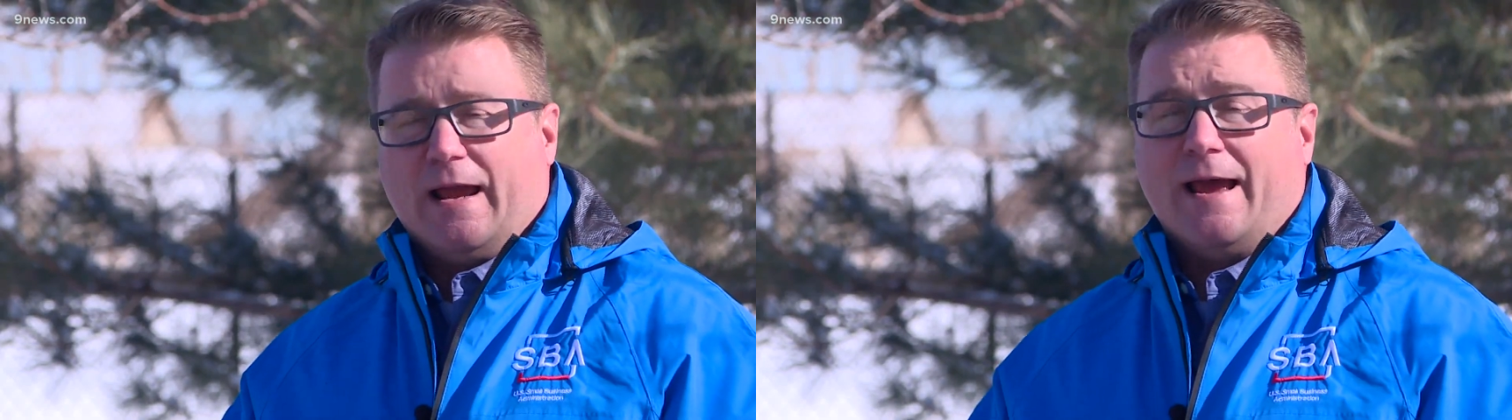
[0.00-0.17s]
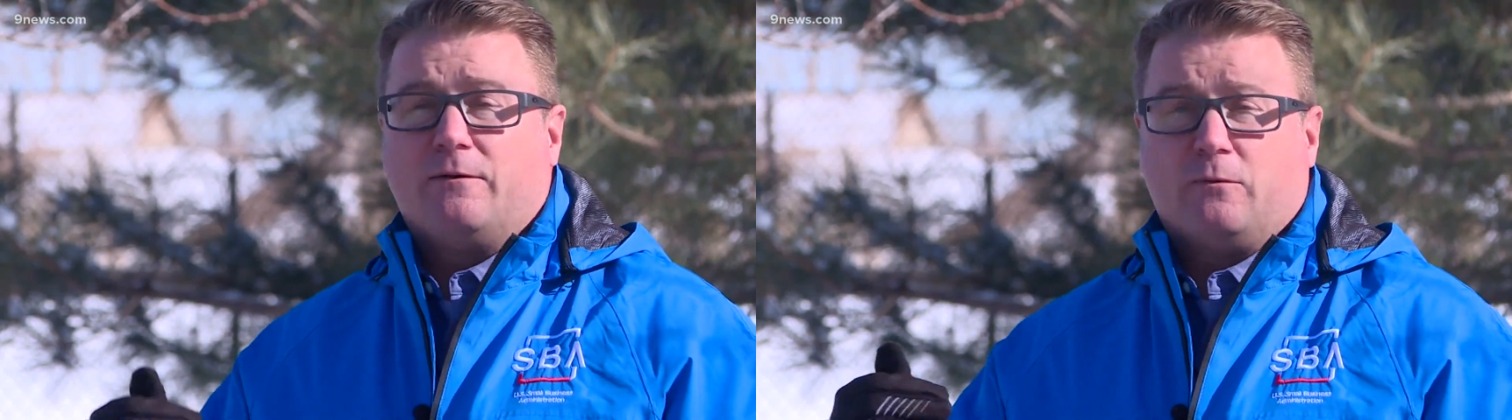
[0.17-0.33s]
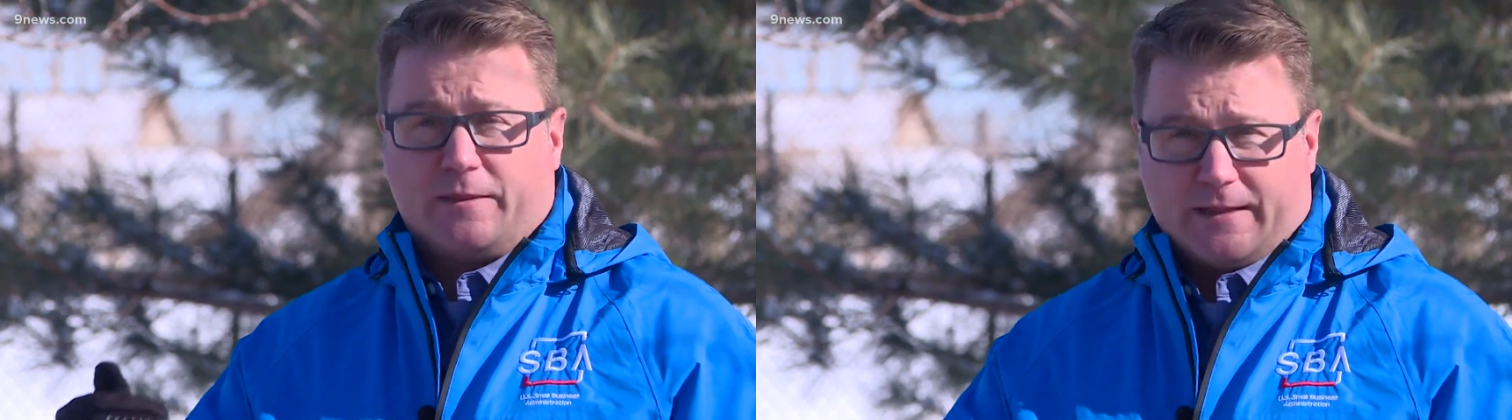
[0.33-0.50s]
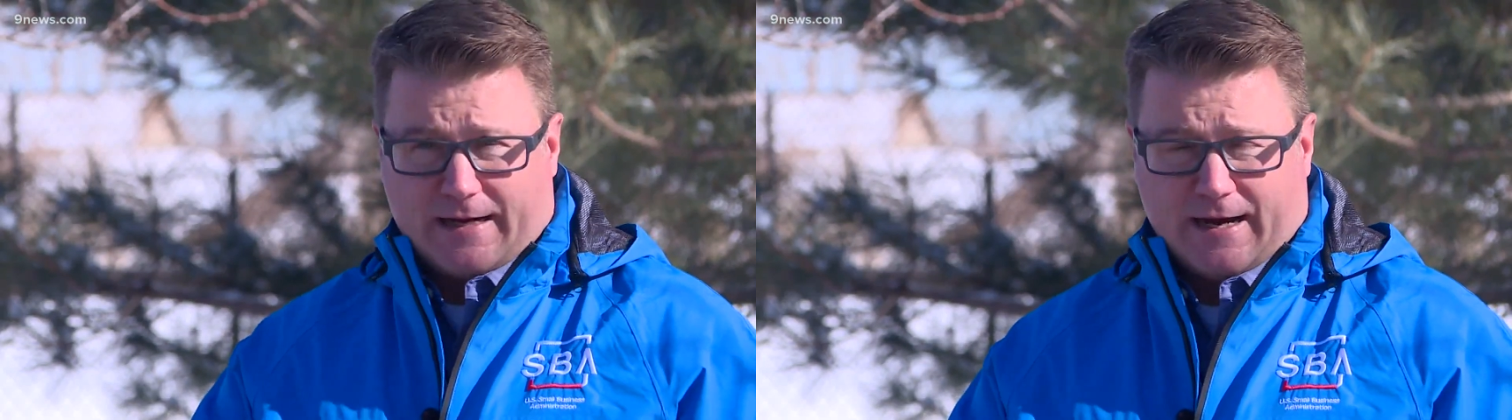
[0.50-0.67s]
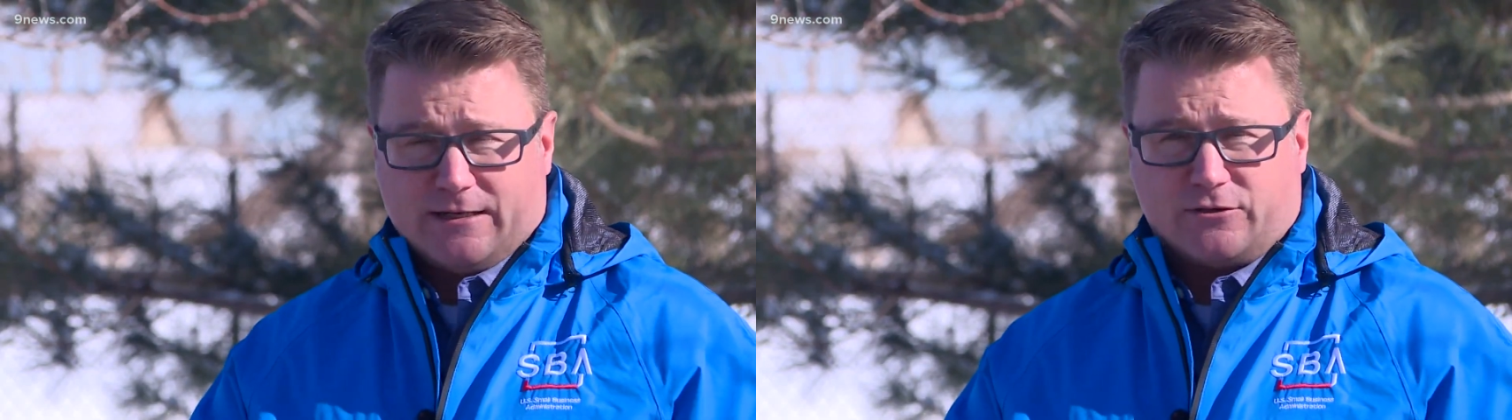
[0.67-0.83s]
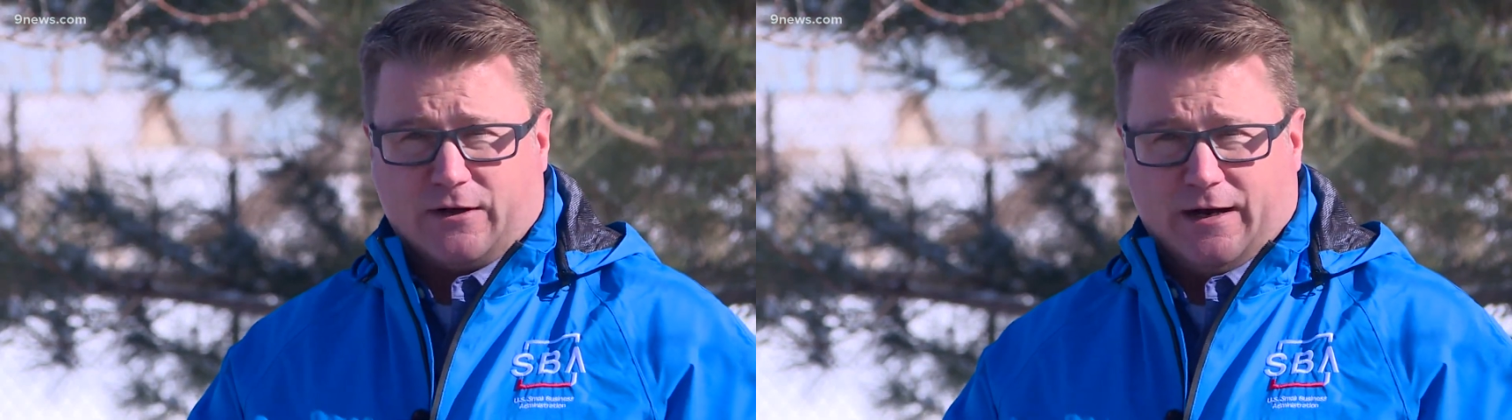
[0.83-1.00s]
and with the
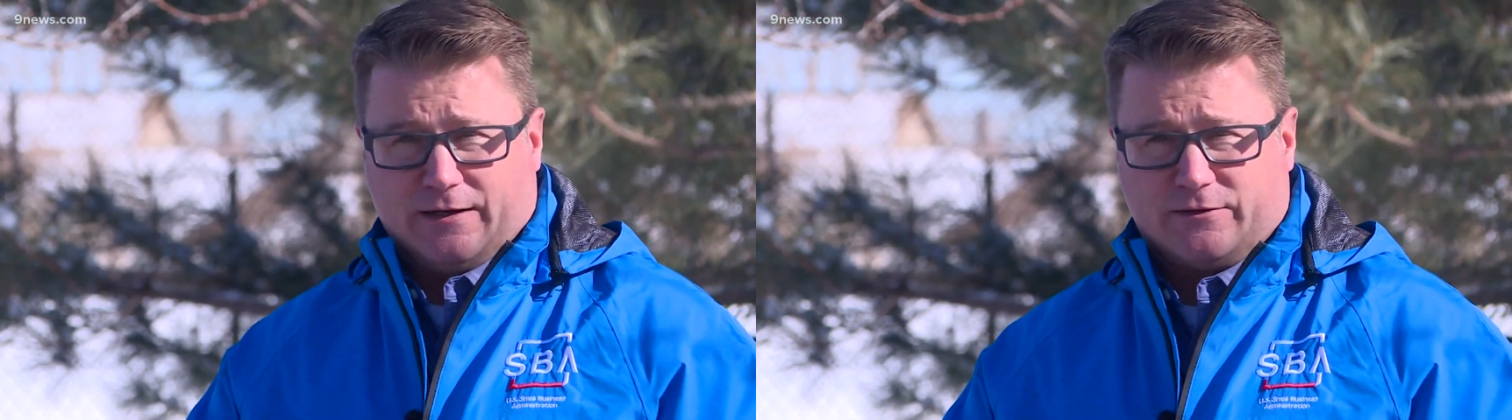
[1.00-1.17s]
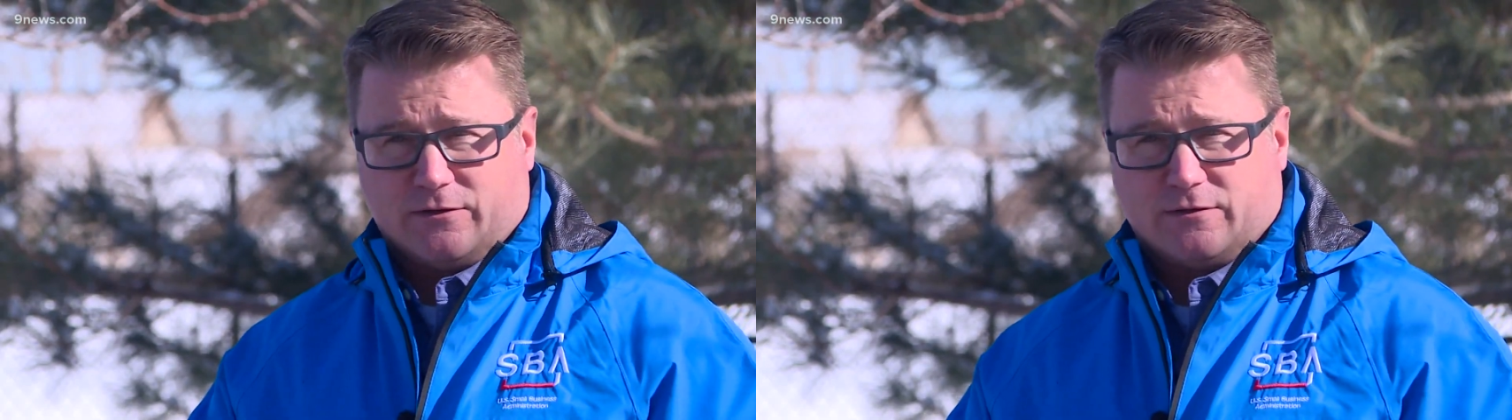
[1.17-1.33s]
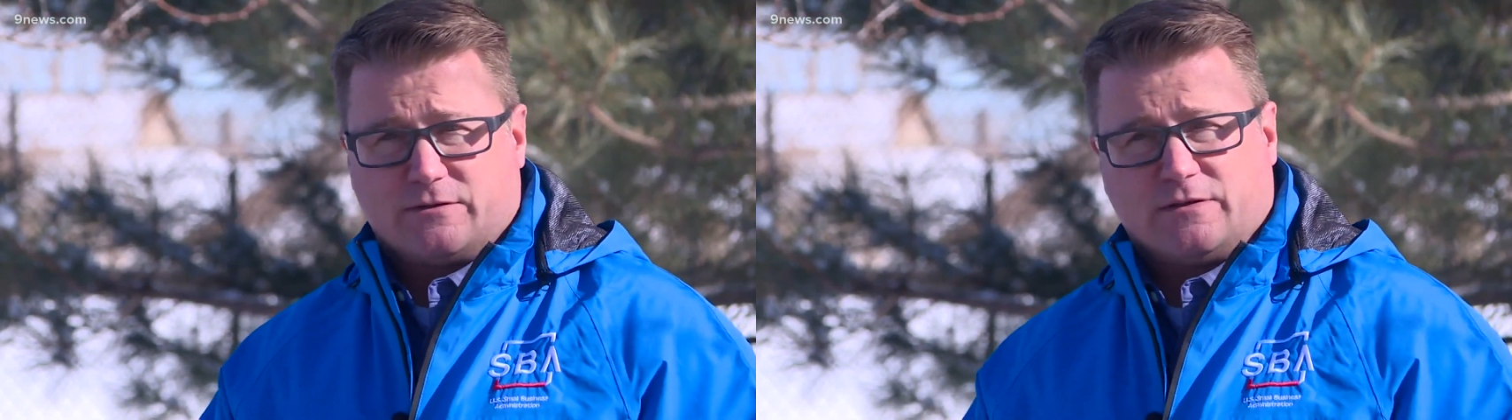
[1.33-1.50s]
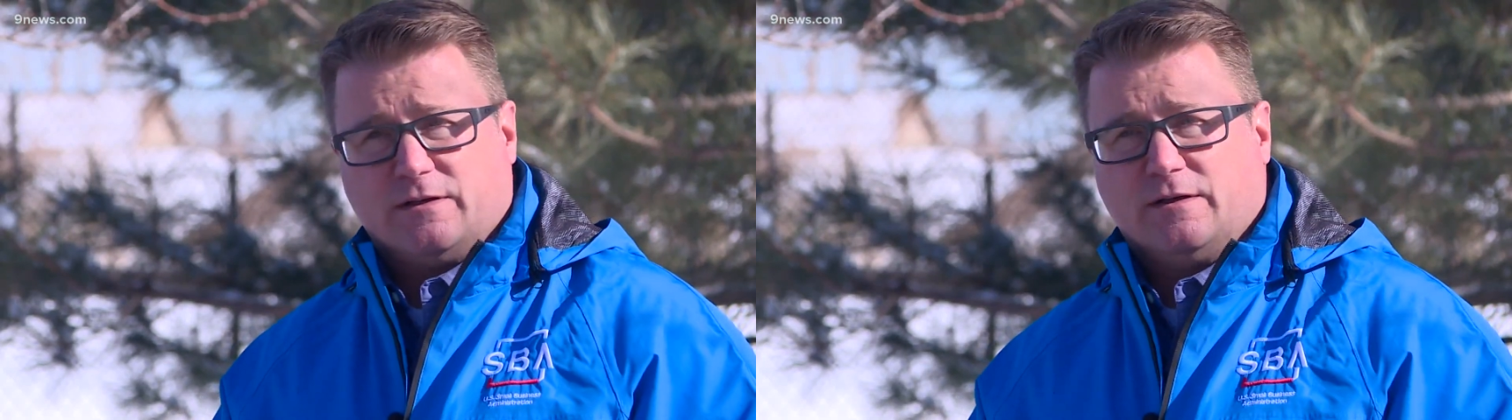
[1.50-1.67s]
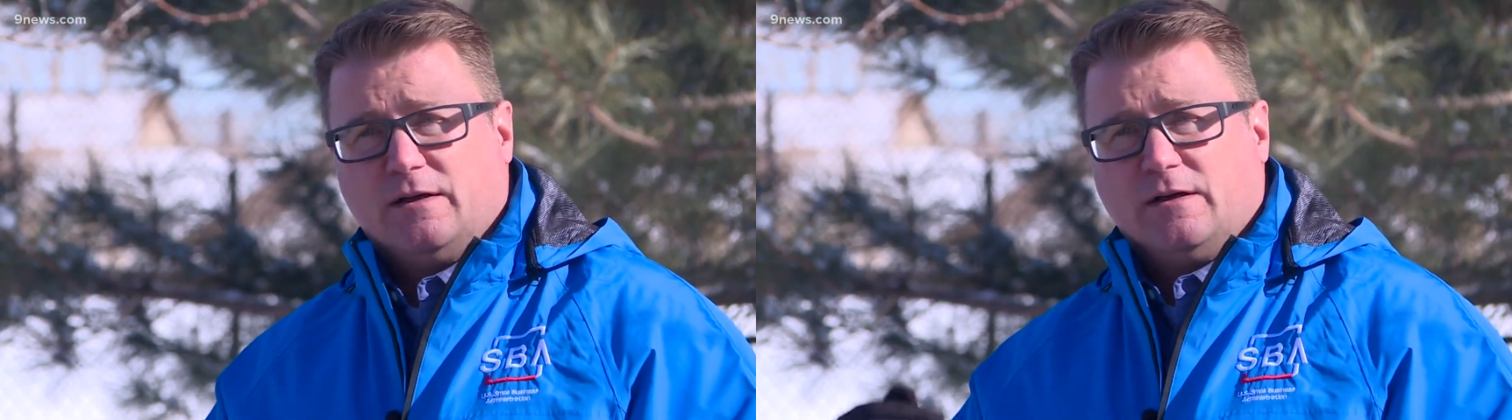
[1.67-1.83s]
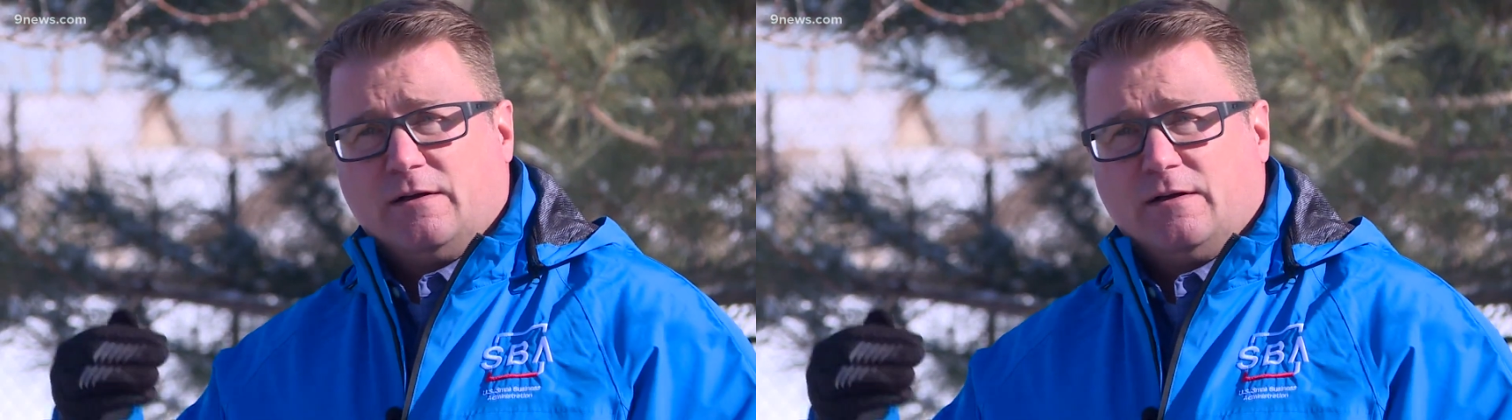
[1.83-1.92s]
contractor to